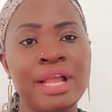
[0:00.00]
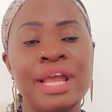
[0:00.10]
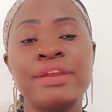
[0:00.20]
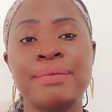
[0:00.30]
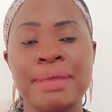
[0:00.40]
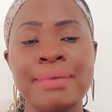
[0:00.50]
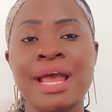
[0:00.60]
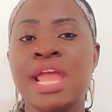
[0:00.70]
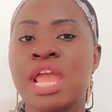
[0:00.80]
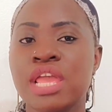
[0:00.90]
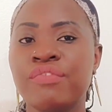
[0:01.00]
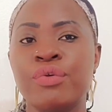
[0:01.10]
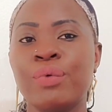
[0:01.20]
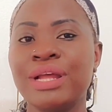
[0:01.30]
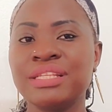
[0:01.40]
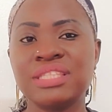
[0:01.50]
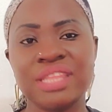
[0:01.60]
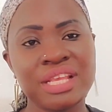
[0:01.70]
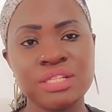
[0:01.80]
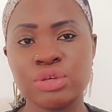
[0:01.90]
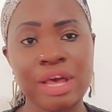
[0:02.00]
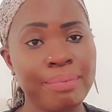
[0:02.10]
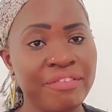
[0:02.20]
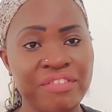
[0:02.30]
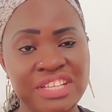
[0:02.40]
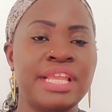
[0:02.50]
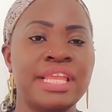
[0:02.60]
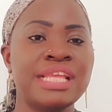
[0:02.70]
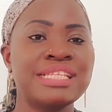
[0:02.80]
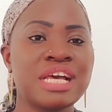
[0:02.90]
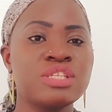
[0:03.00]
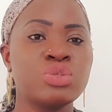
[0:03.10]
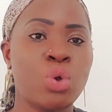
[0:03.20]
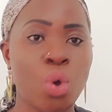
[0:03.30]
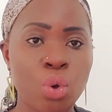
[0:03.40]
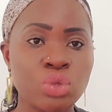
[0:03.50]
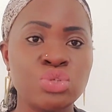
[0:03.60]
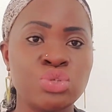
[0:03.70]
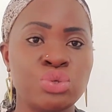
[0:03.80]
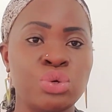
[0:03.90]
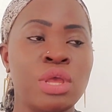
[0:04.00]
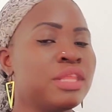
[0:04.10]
And remember, if you want things to happen faster, it has to cost you.